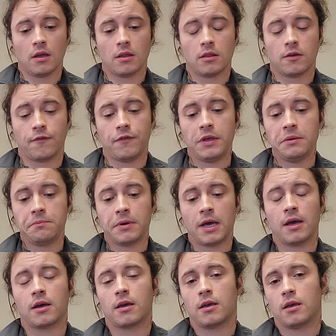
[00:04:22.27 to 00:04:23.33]
The
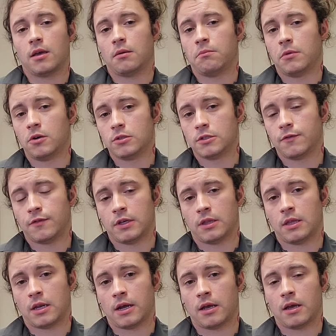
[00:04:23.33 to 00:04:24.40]
feedback, and most of it
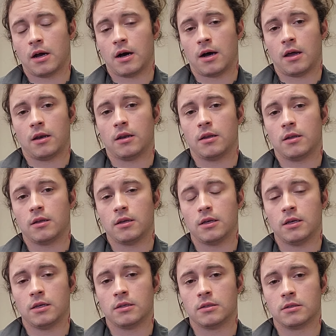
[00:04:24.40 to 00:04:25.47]
that I got,
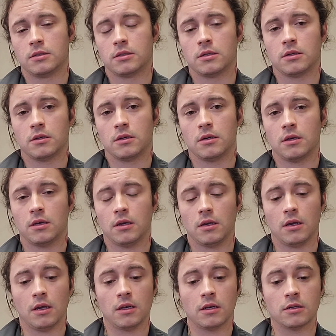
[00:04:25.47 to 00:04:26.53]
is
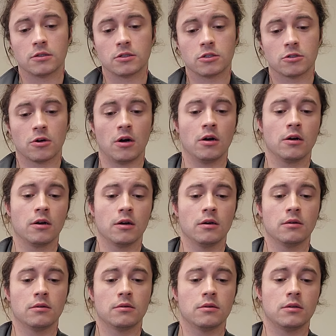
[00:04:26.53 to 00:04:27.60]
it is
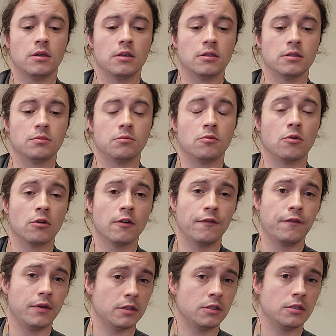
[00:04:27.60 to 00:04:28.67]
stronger, it is more
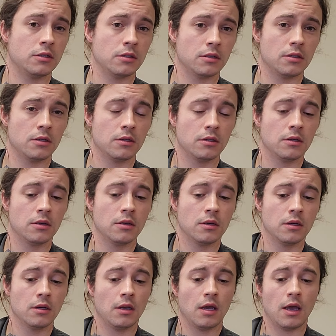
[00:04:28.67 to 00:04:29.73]
efficient,
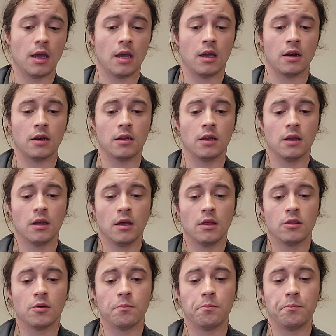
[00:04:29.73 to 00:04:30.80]
and
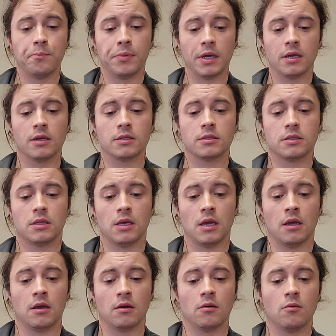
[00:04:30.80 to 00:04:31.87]
the biggest
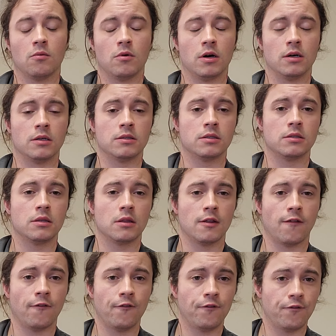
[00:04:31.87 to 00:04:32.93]
thing was the
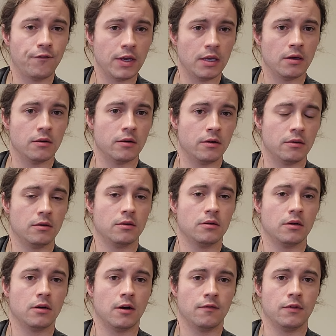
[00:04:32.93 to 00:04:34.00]
feel
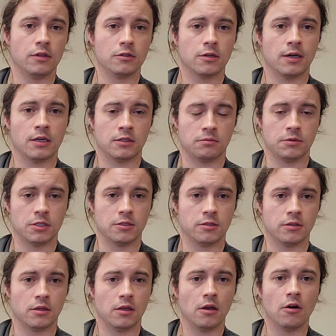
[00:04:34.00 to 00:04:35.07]
of the
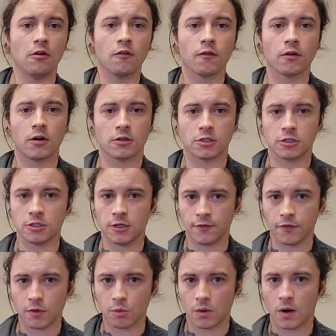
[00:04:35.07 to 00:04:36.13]
transmission. The overall
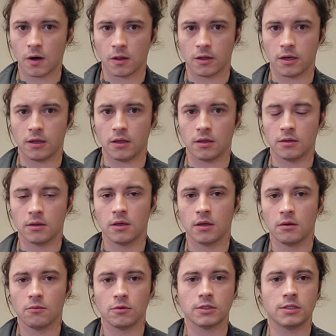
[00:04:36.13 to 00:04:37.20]
shift quality
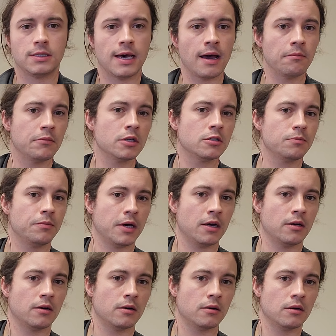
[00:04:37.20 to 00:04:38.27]
was that much
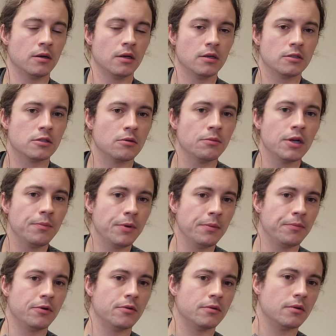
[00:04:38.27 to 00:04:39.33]
better. So many
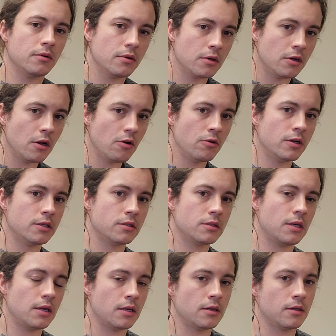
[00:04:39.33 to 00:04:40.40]
people noticed
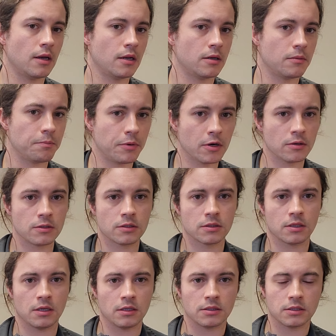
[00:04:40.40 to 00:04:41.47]
and
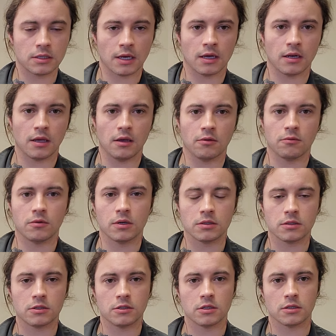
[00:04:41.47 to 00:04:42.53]
personally said it
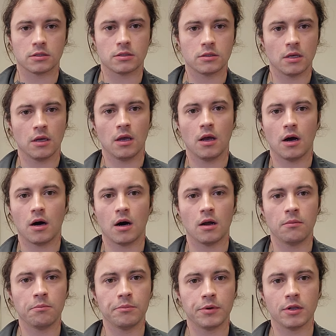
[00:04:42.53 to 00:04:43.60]
was just
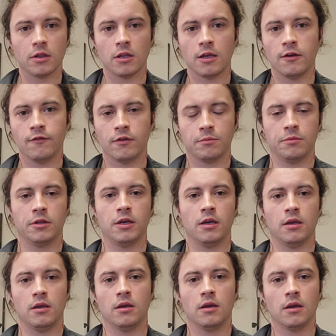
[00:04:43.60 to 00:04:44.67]

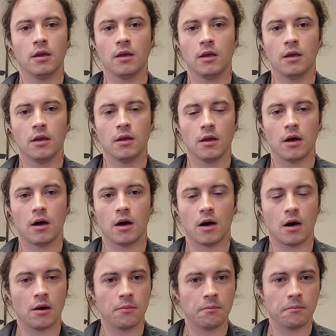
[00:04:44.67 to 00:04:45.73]
unbelievably
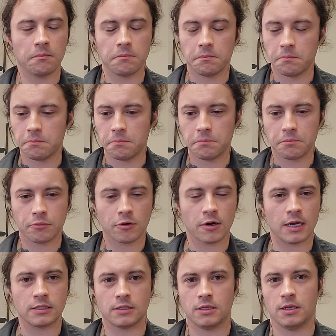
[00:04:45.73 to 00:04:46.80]

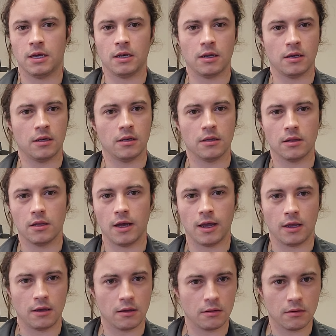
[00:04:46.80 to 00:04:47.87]
unprecedented,
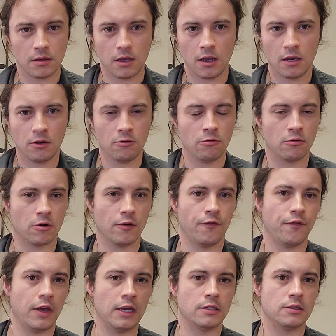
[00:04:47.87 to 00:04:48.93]
like in your
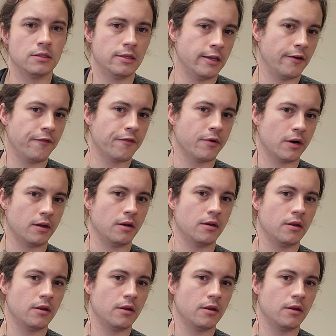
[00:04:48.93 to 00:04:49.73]
face different,